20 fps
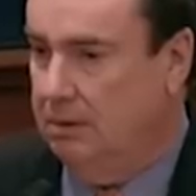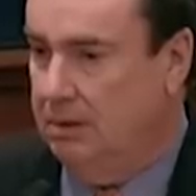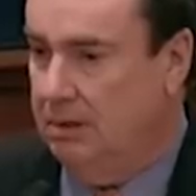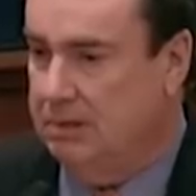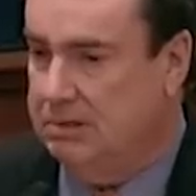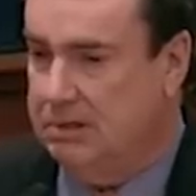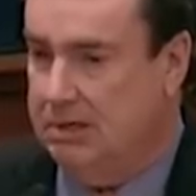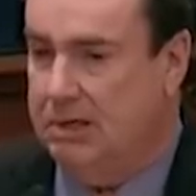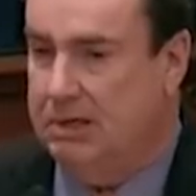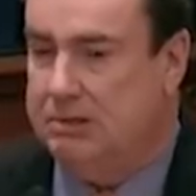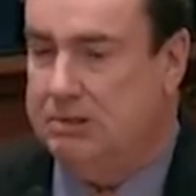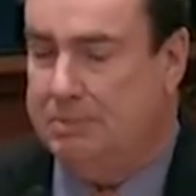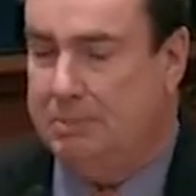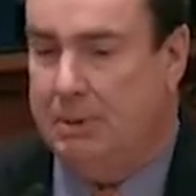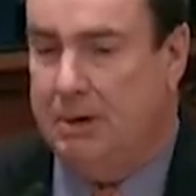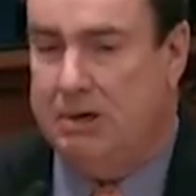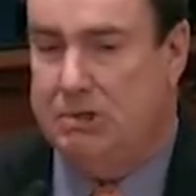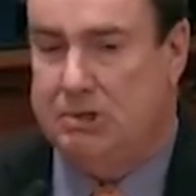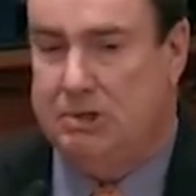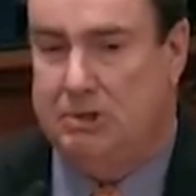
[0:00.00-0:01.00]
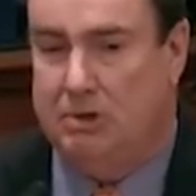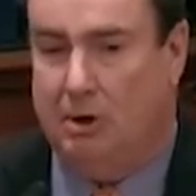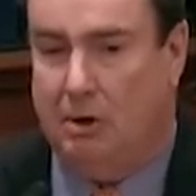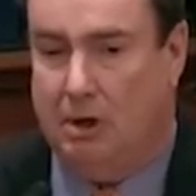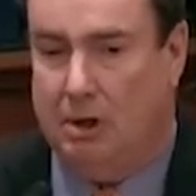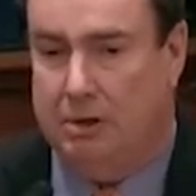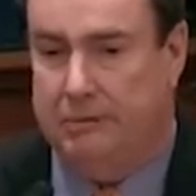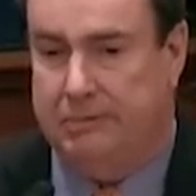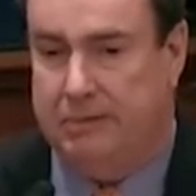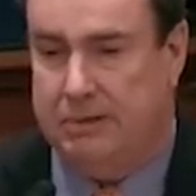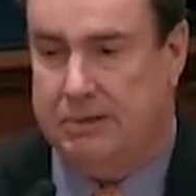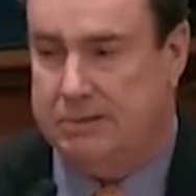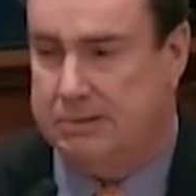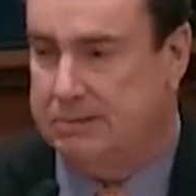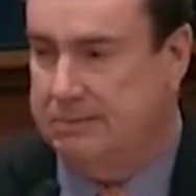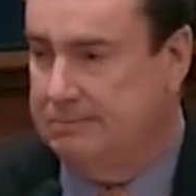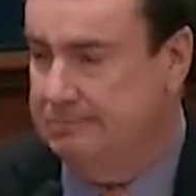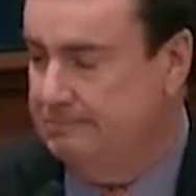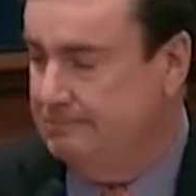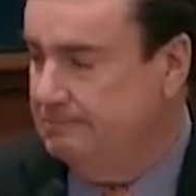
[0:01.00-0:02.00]
is an inspiration to all of
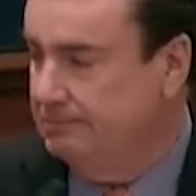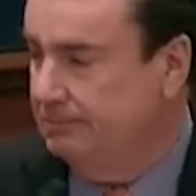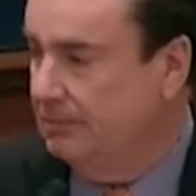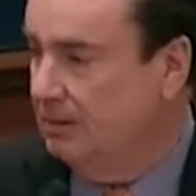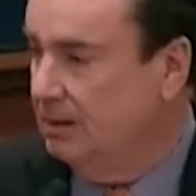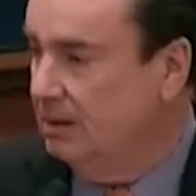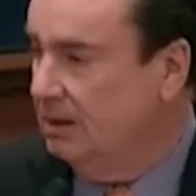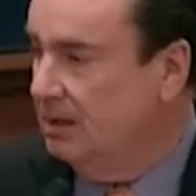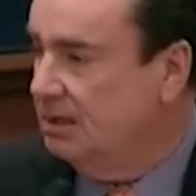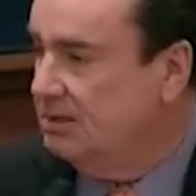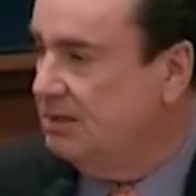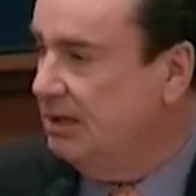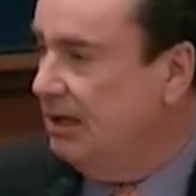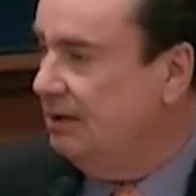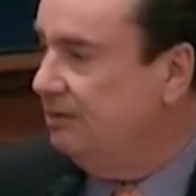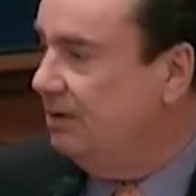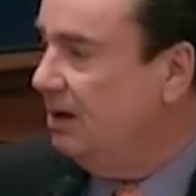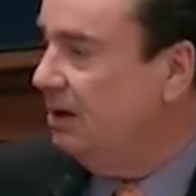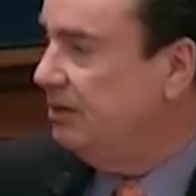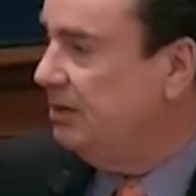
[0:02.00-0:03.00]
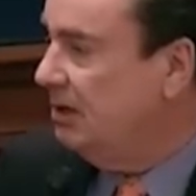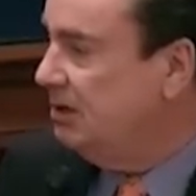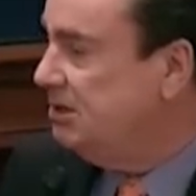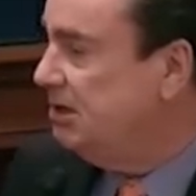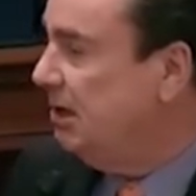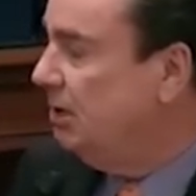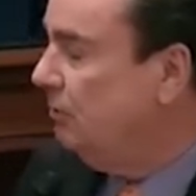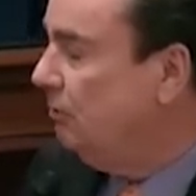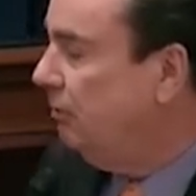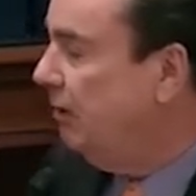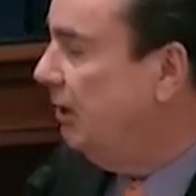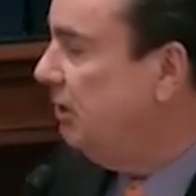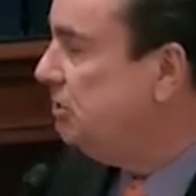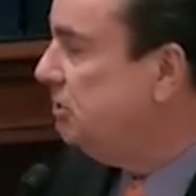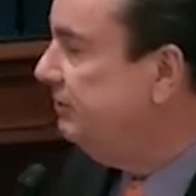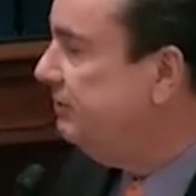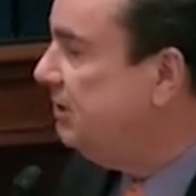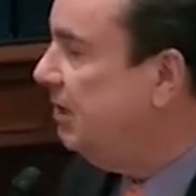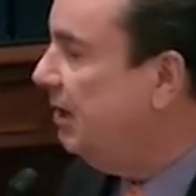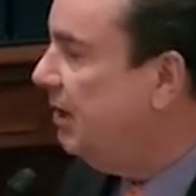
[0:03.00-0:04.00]
us, because even at that tender age
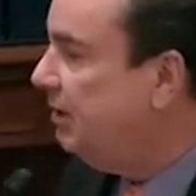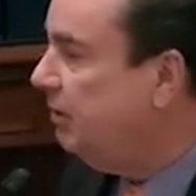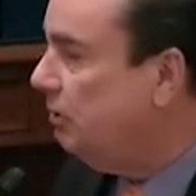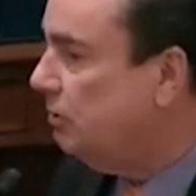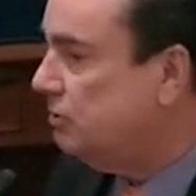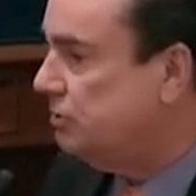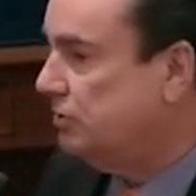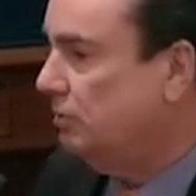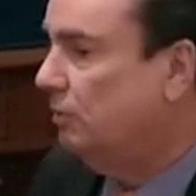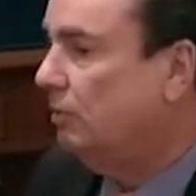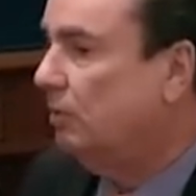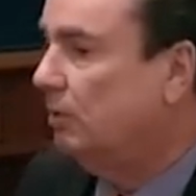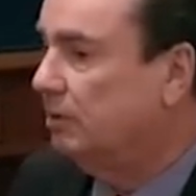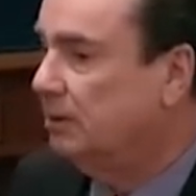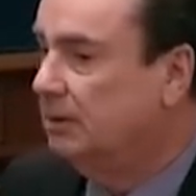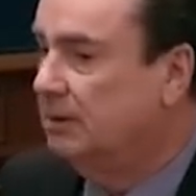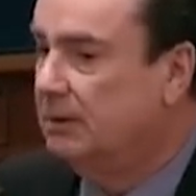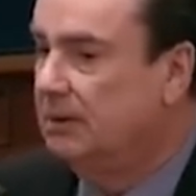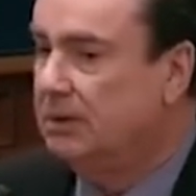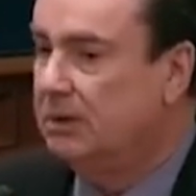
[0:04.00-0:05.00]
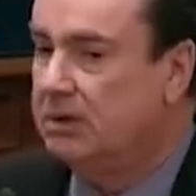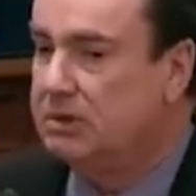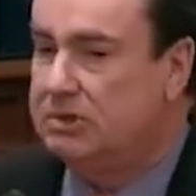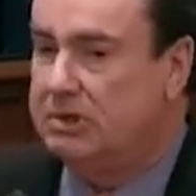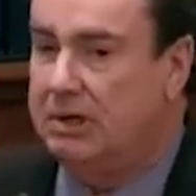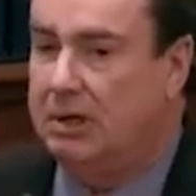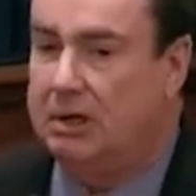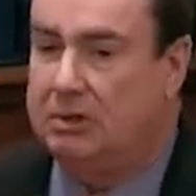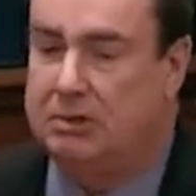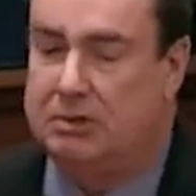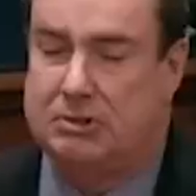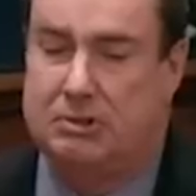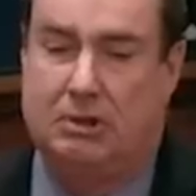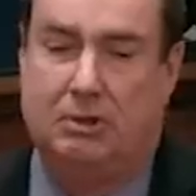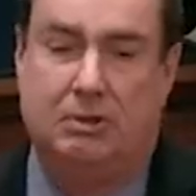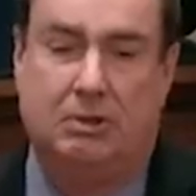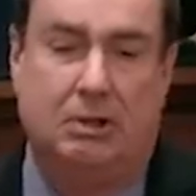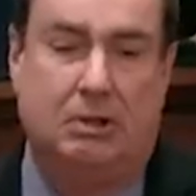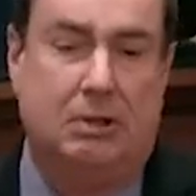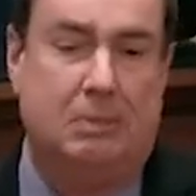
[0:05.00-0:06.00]
of 10 years old, she
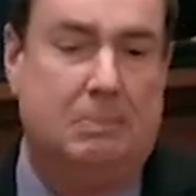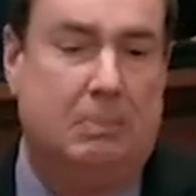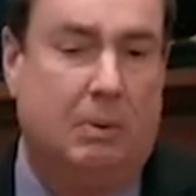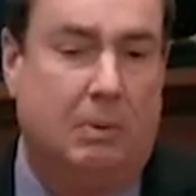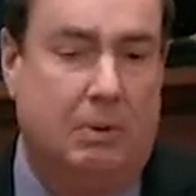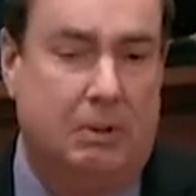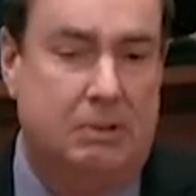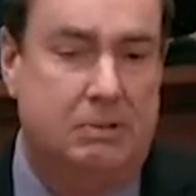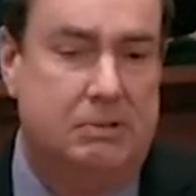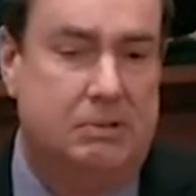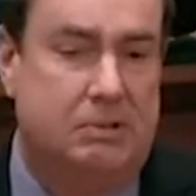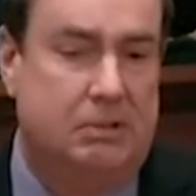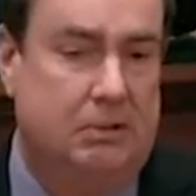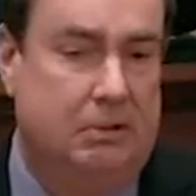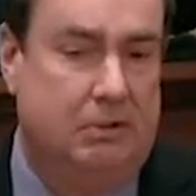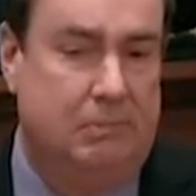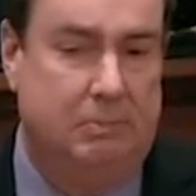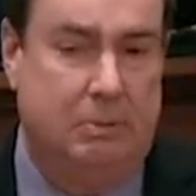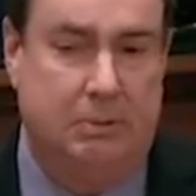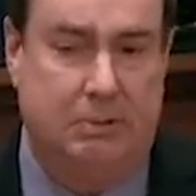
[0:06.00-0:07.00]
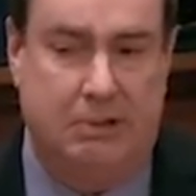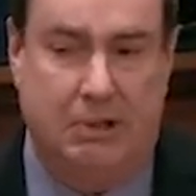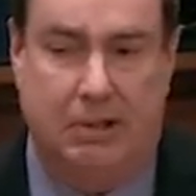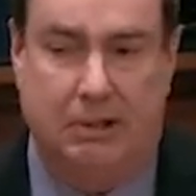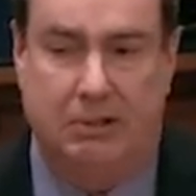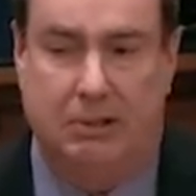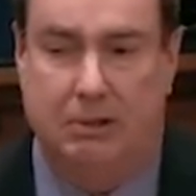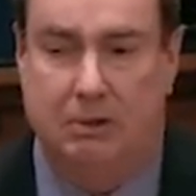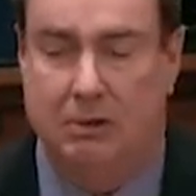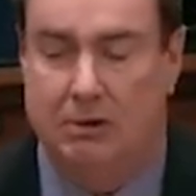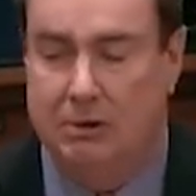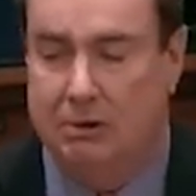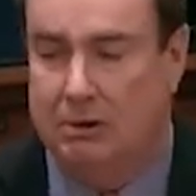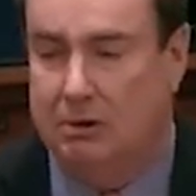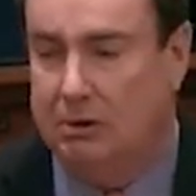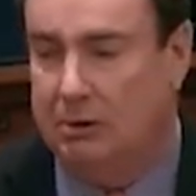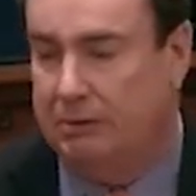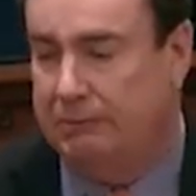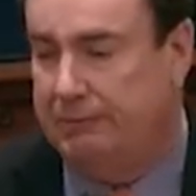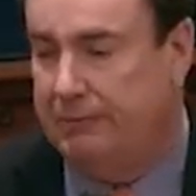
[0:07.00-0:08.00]
understood the importance of protecting
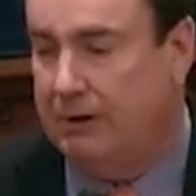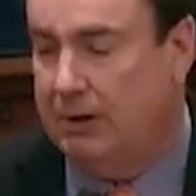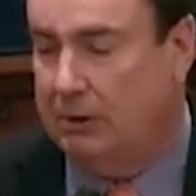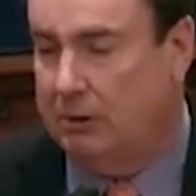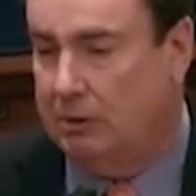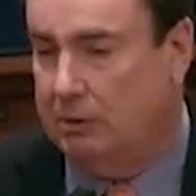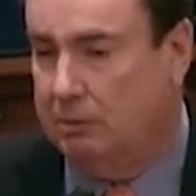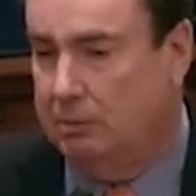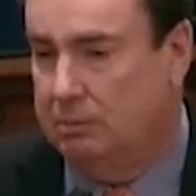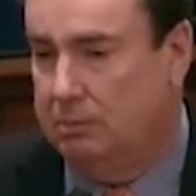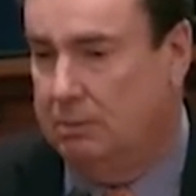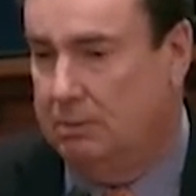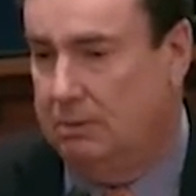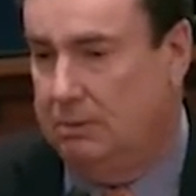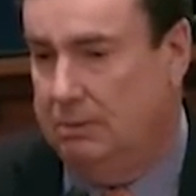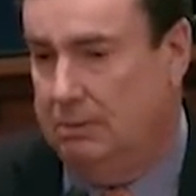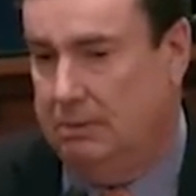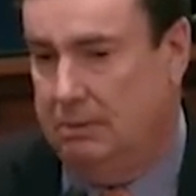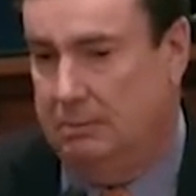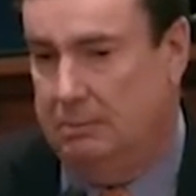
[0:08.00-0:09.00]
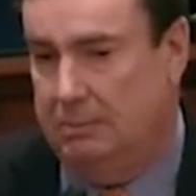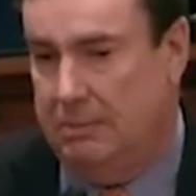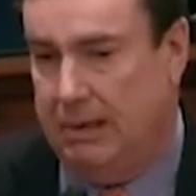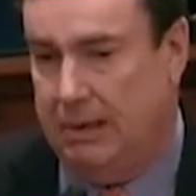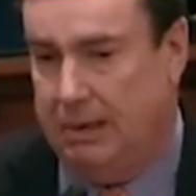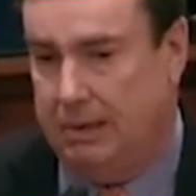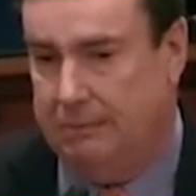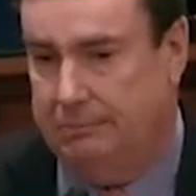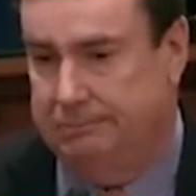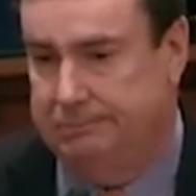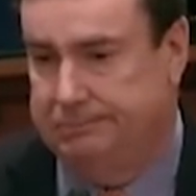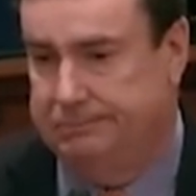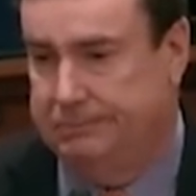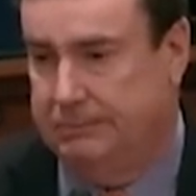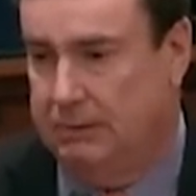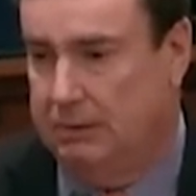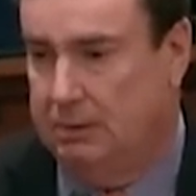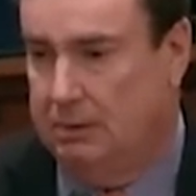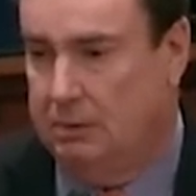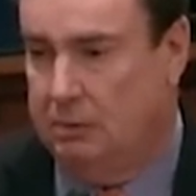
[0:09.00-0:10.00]
her fellow man
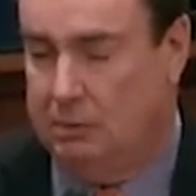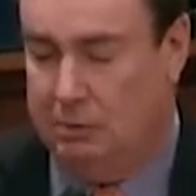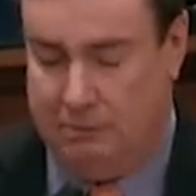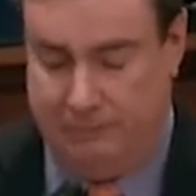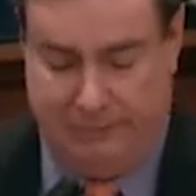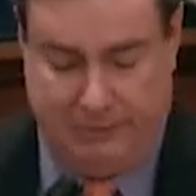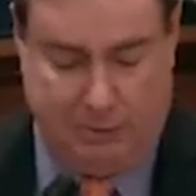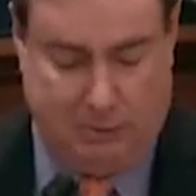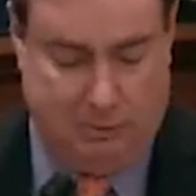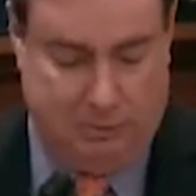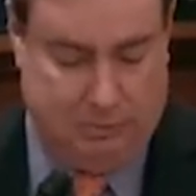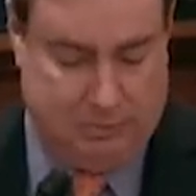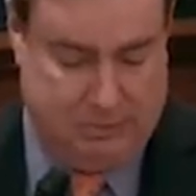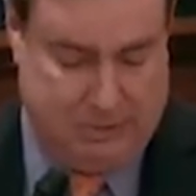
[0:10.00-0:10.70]
or fellow